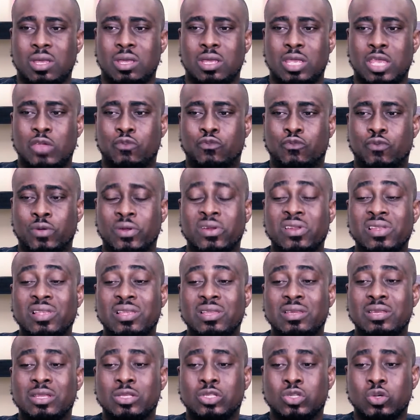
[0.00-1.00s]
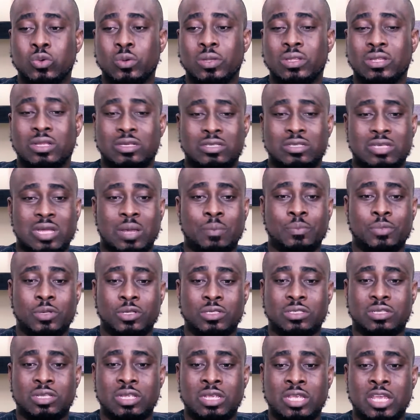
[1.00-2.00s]
If we really need to win the
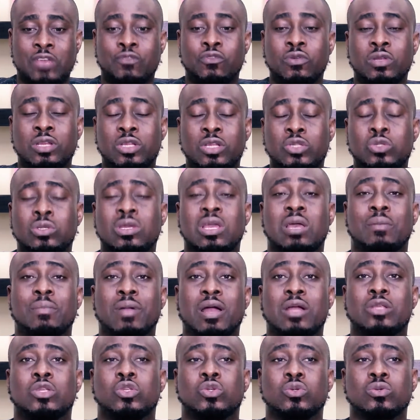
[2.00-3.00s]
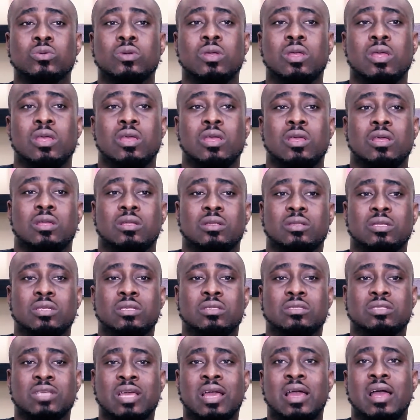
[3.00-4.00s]
Champions League, if we need to get back to the
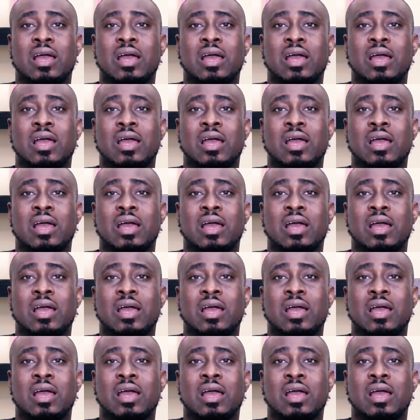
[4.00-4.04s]
Sir